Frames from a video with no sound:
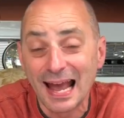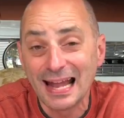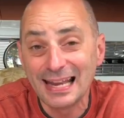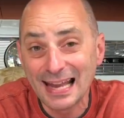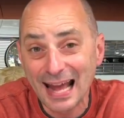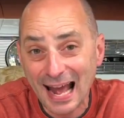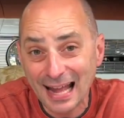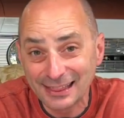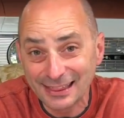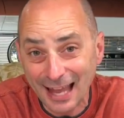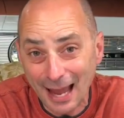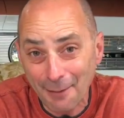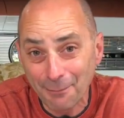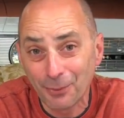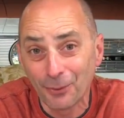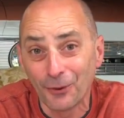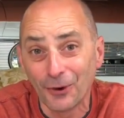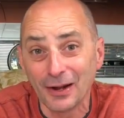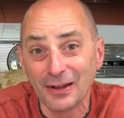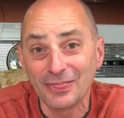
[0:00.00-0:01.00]
And at
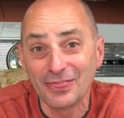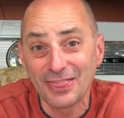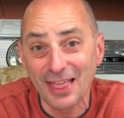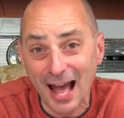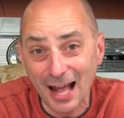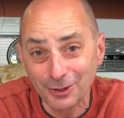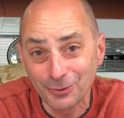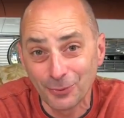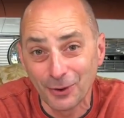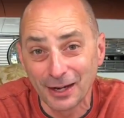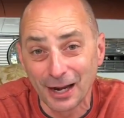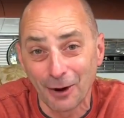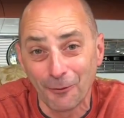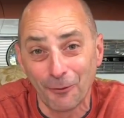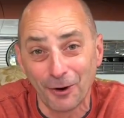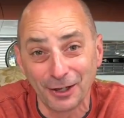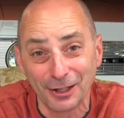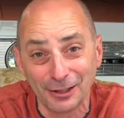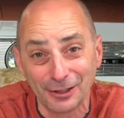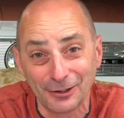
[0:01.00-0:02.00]
that point, that's when I
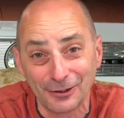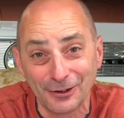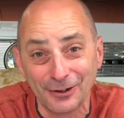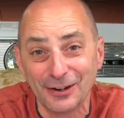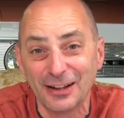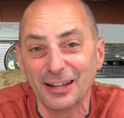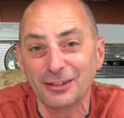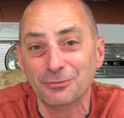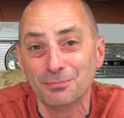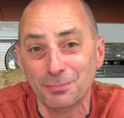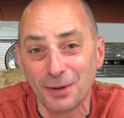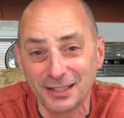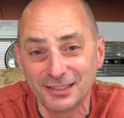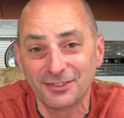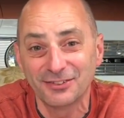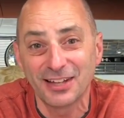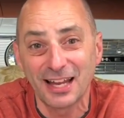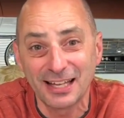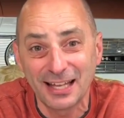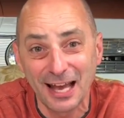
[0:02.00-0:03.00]
want to learn as
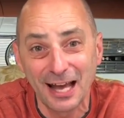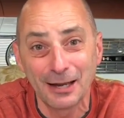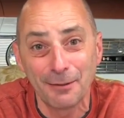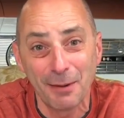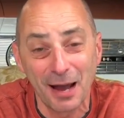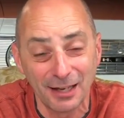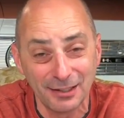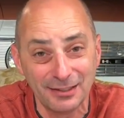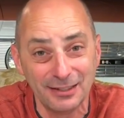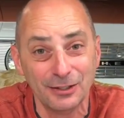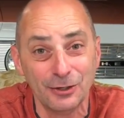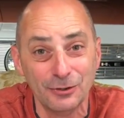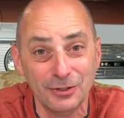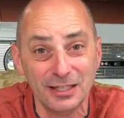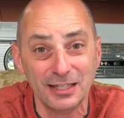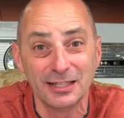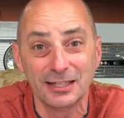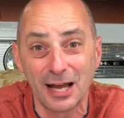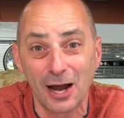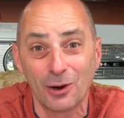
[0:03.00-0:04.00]
much as I can about
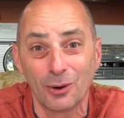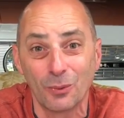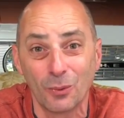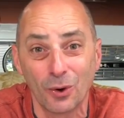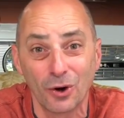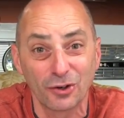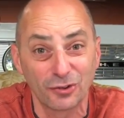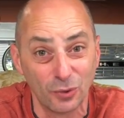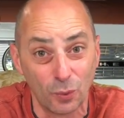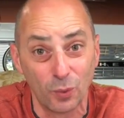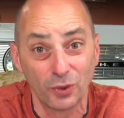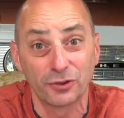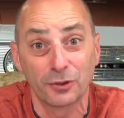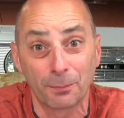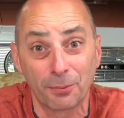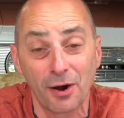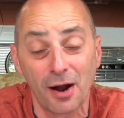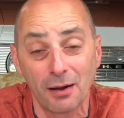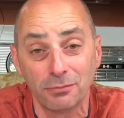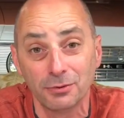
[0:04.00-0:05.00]
DOD and how it works and what
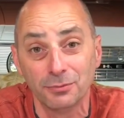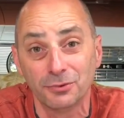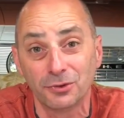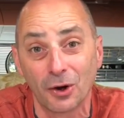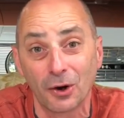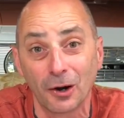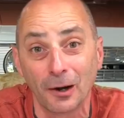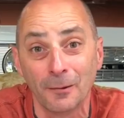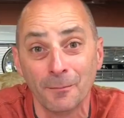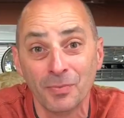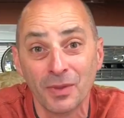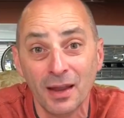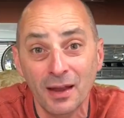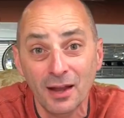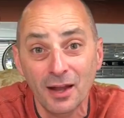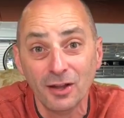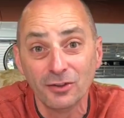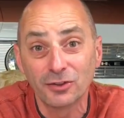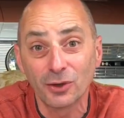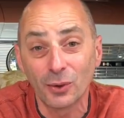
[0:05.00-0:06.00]
the problems are.
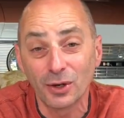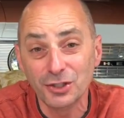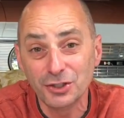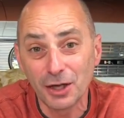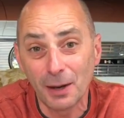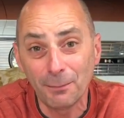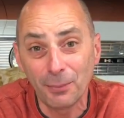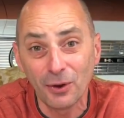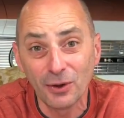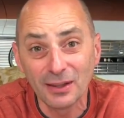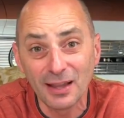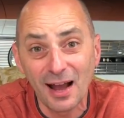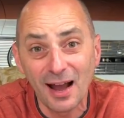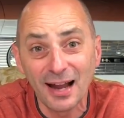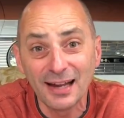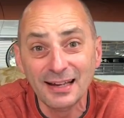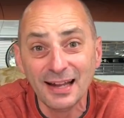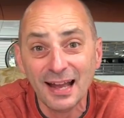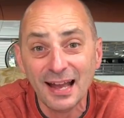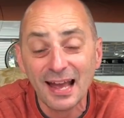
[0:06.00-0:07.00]
So I jump
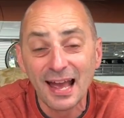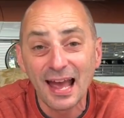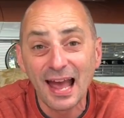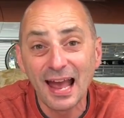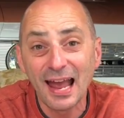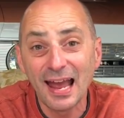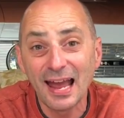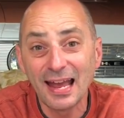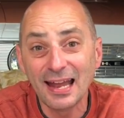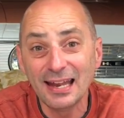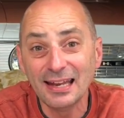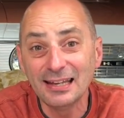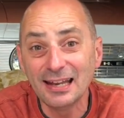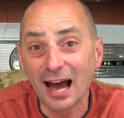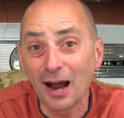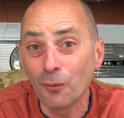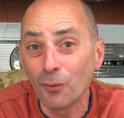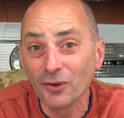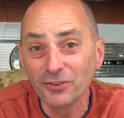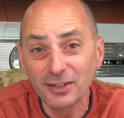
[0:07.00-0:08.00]
online, and
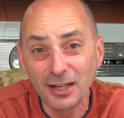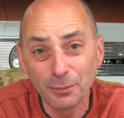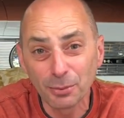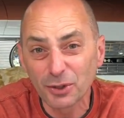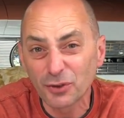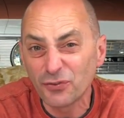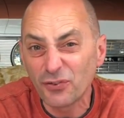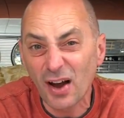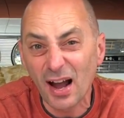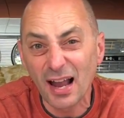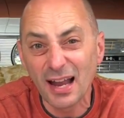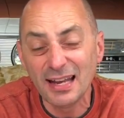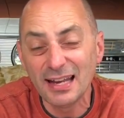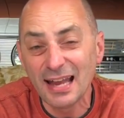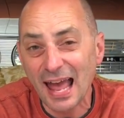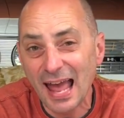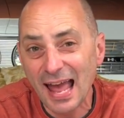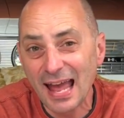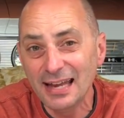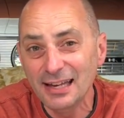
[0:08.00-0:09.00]
I wasn't able to
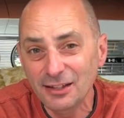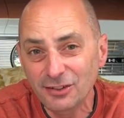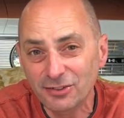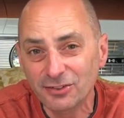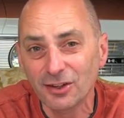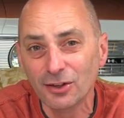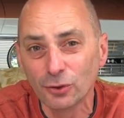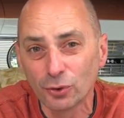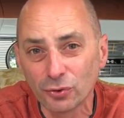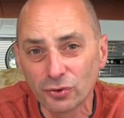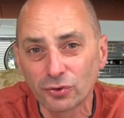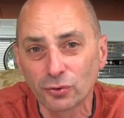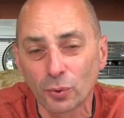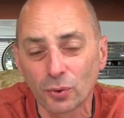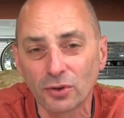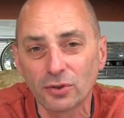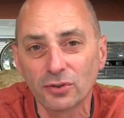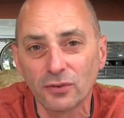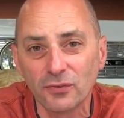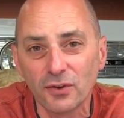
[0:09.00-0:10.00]
find any single
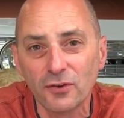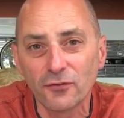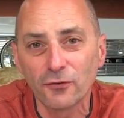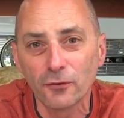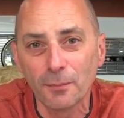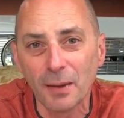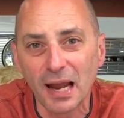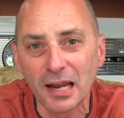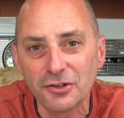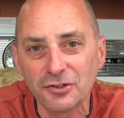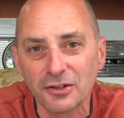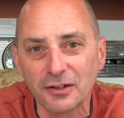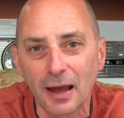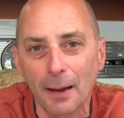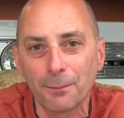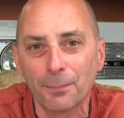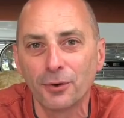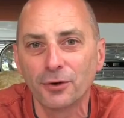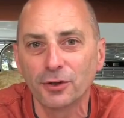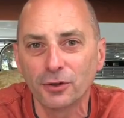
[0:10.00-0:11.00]
source of information
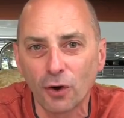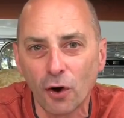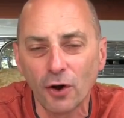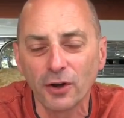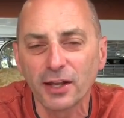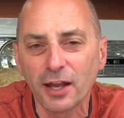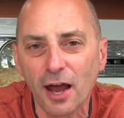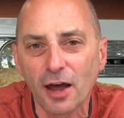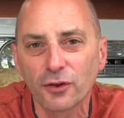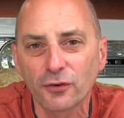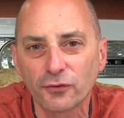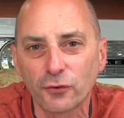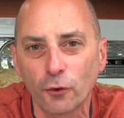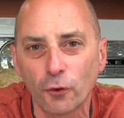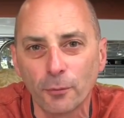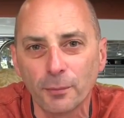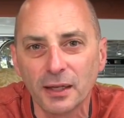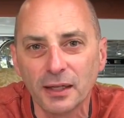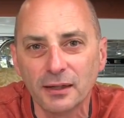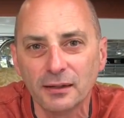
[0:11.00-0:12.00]
that put it all together
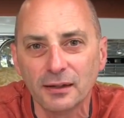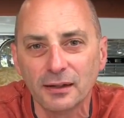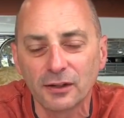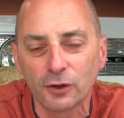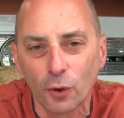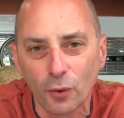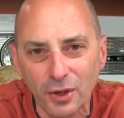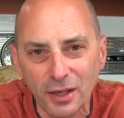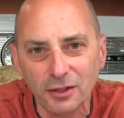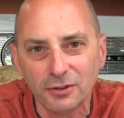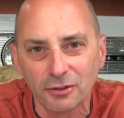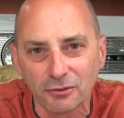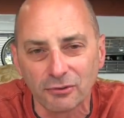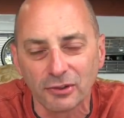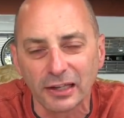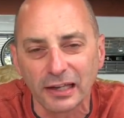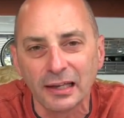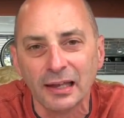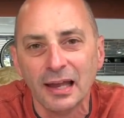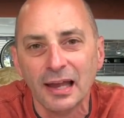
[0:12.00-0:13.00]
for me
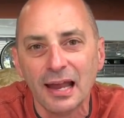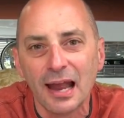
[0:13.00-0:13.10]
cohesively.